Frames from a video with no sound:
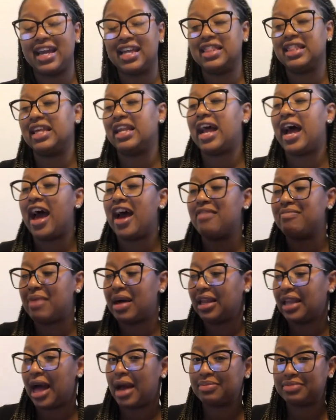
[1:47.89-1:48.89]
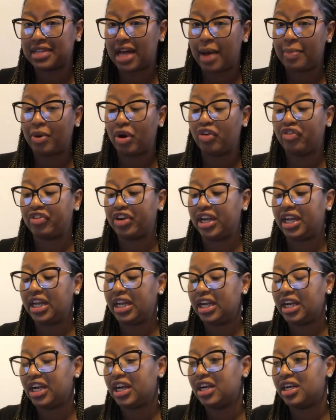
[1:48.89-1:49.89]
And then I have my laptop over
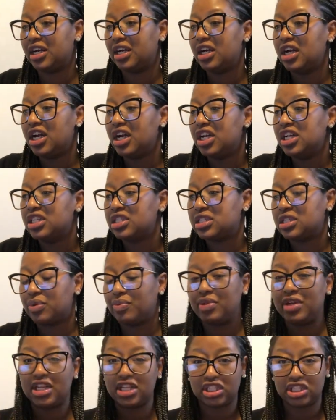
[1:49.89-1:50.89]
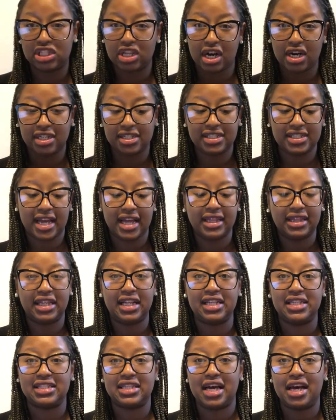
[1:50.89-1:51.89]
here so we can start setting
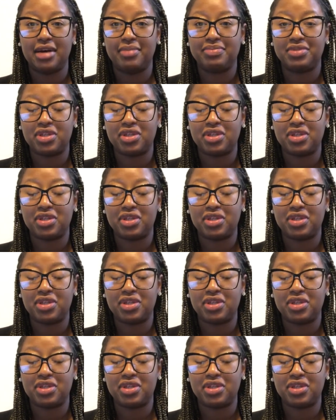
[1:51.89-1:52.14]
things up.